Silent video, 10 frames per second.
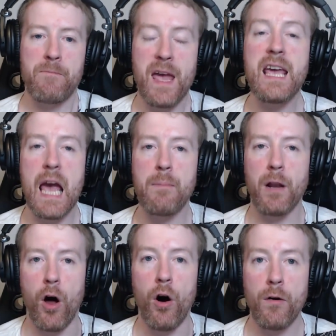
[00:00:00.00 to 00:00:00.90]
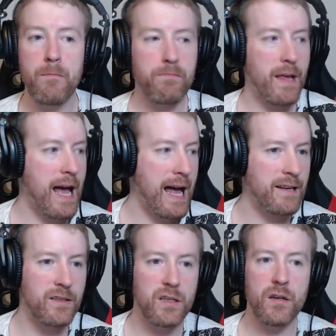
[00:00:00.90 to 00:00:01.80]
they came along,
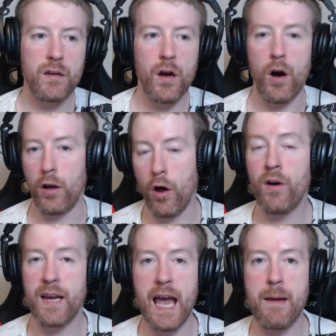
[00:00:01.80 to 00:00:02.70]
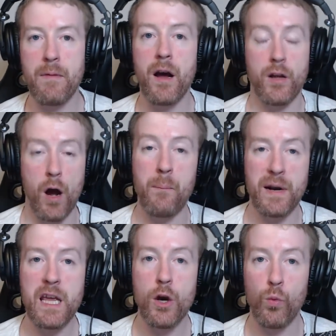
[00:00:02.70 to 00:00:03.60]
and along came a
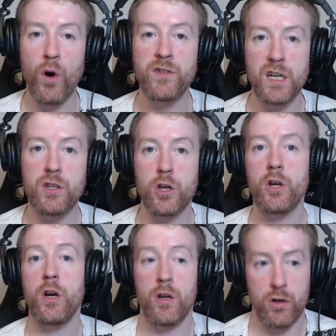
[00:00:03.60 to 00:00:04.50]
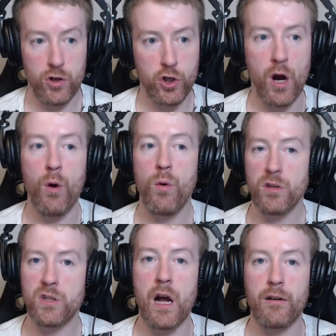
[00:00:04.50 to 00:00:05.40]
company who wanted to show
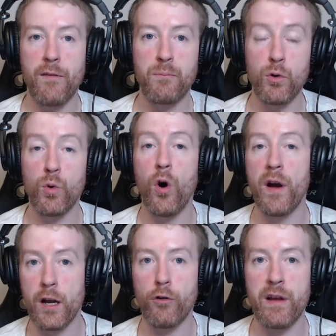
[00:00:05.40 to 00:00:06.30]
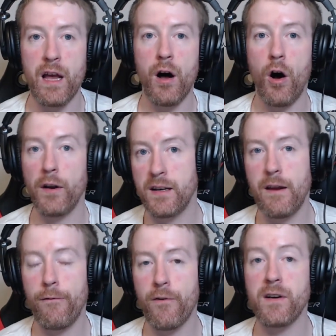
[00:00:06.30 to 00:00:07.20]
StarCraft Brood War in Korea on a
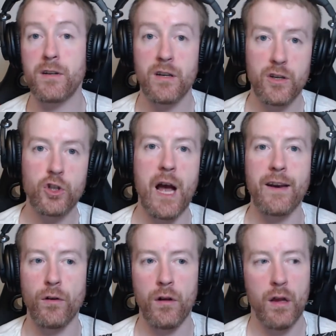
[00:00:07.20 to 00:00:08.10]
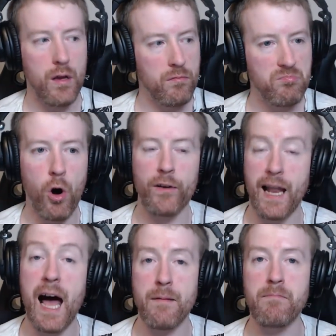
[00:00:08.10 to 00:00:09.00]
different channel,
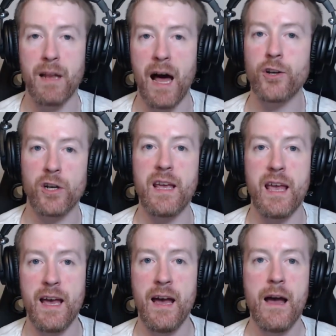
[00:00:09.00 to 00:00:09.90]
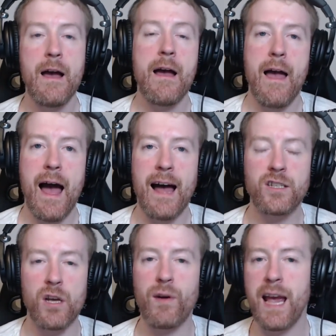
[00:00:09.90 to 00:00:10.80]
online largely here. And
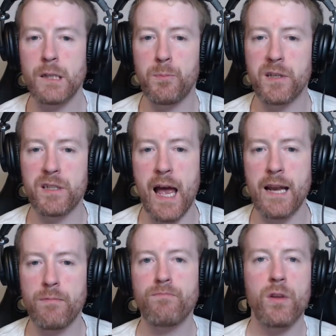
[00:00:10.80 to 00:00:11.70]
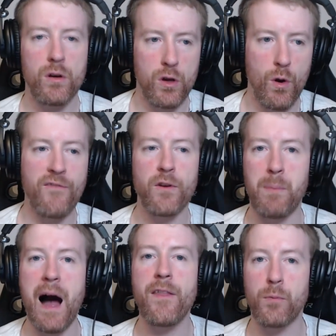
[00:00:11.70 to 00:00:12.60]
so KESPA said, you have to
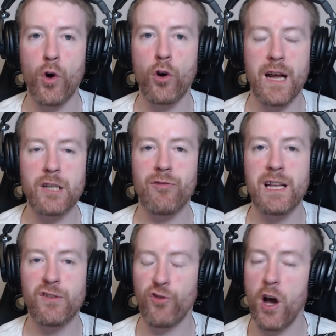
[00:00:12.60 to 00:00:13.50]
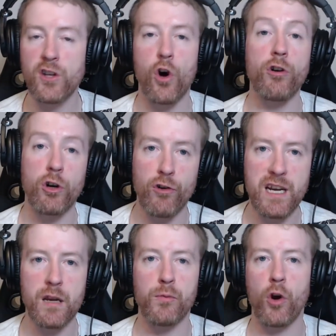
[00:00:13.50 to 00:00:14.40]
buy the broadcast rights for us or agree
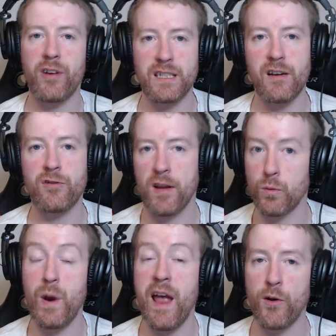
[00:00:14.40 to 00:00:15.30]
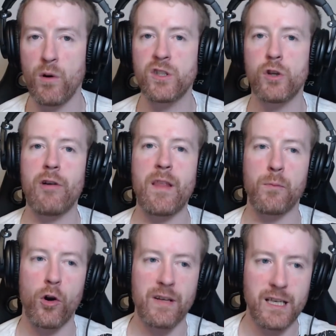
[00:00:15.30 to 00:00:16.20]
to the broadcast rights for us. We are the ones who grant the
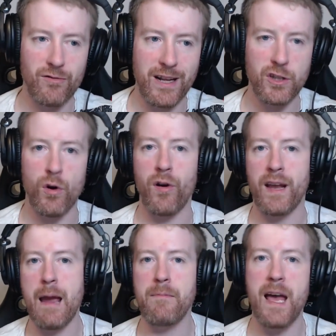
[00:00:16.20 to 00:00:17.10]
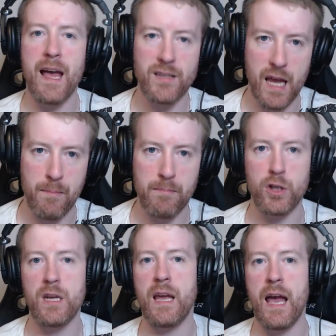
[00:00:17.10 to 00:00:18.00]
broadcast rights to OnGameNet and to
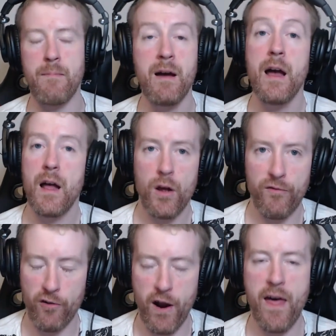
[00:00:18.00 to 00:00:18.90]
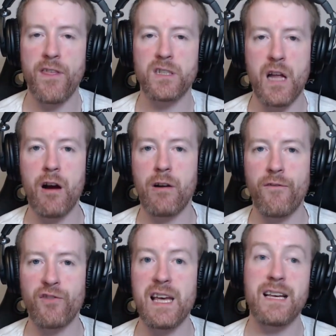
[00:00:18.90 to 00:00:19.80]
MBC Game, for
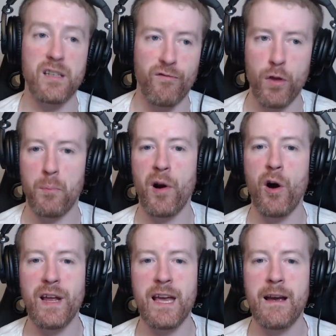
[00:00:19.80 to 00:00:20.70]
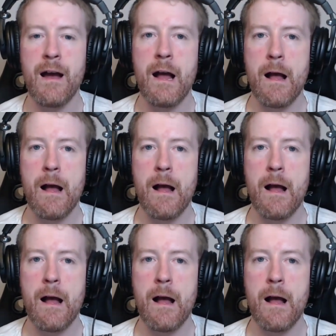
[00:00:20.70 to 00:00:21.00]
StarCraft leagues and for the Pro League.